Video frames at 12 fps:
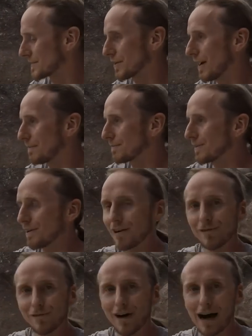so I'm
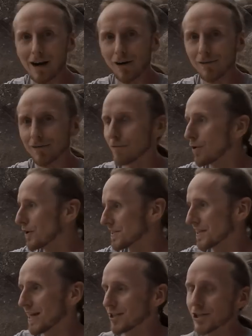far off the
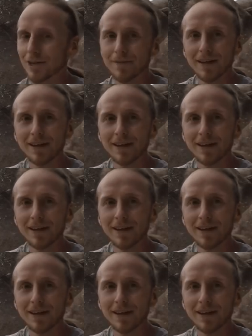water's edge,